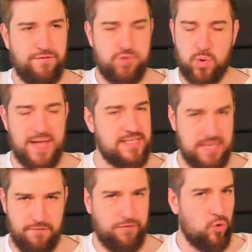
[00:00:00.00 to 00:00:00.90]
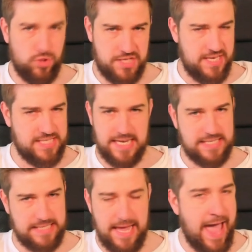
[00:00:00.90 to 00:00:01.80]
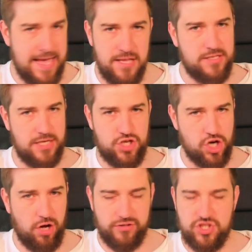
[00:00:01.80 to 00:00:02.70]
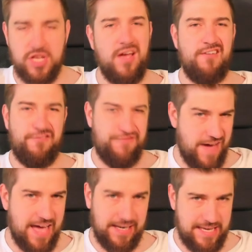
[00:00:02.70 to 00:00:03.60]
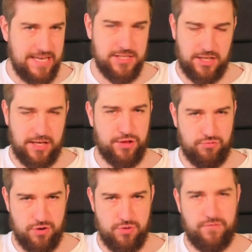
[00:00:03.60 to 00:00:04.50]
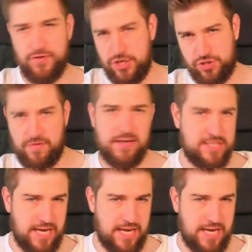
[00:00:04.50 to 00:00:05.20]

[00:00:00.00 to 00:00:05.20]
20, 40, 60, 80 shots fairly easily through first rank,